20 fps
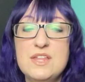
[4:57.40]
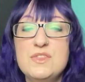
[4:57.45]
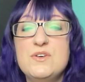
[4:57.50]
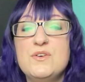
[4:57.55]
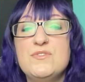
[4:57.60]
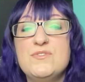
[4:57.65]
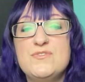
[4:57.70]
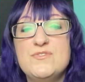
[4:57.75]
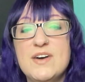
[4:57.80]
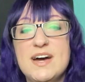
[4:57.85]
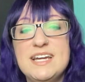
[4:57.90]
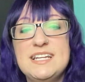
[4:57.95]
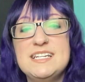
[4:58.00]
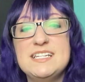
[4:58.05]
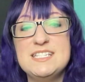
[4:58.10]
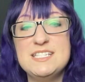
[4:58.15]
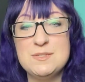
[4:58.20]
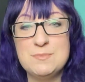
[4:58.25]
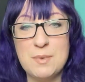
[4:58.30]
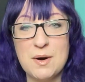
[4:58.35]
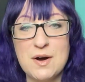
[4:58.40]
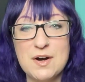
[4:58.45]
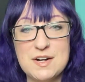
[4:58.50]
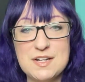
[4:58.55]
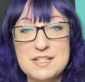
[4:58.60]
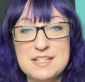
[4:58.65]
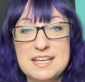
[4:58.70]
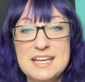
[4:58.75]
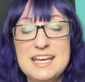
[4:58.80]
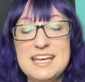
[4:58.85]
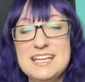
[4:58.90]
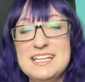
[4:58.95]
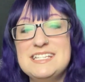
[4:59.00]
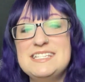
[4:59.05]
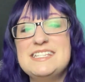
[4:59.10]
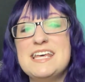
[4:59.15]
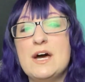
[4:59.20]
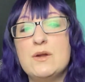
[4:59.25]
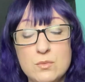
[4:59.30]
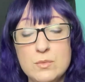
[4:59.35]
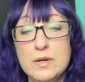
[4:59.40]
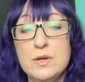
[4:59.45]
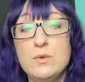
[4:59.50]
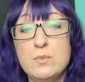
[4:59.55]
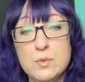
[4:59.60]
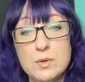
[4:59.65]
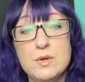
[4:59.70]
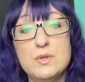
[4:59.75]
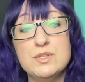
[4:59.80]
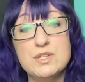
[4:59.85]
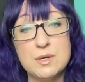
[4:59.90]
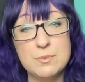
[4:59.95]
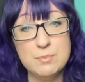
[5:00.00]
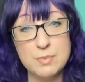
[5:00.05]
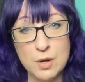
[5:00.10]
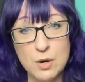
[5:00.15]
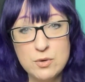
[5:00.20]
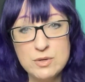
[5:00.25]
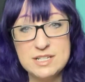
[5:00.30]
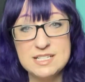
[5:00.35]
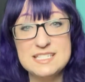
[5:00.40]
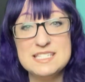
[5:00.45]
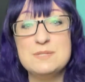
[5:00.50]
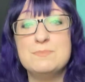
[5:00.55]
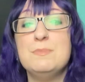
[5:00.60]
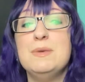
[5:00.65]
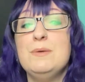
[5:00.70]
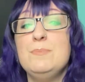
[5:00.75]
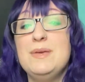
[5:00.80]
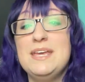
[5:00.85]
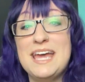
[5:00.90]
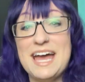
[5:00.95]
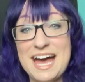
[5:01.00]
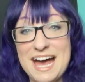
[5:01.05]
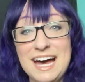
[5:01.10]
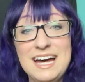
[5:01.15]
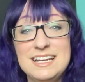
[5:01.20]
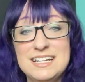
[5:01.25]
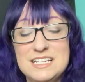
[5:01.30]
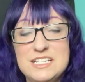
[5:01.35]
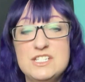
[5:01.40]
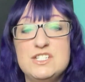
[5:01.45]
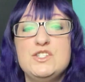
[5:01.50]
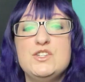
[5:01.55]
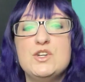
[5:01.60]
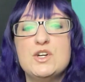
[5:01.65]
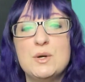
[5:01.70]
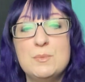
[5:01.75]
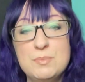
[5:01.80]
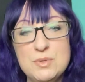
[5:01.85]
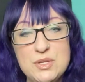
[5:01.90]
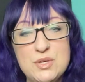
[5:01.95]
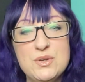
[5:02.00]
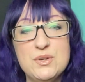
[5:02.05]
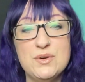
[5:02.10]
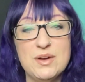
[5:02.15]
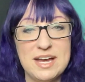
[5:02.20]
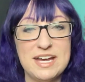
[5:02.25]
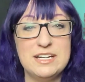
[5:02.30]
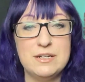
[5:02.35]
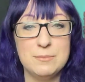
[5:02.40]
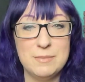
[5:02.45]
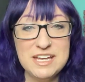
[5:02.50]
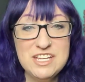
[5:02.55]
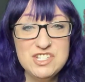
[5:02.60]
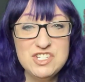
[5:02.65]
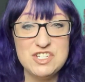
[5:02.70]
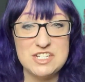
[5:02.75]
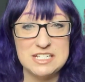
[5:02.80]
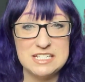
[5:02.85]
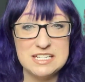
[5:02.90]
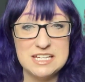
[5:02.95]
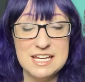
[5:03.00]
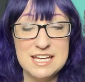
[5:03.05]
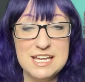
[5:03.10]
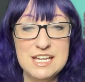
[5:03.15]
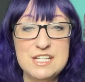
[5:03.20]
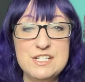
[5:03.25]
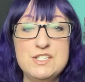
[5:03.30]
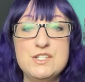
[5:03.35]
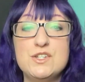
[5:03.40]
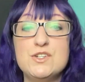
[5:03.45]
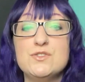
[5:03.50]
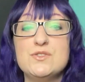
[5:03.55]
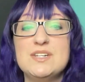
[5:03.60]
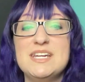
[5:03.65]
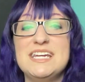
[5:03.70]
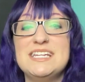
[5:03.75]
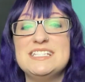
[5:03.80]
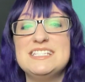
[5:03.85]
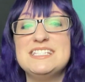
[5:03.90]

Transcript: The finest part is that real-world components may be added to computer animation to create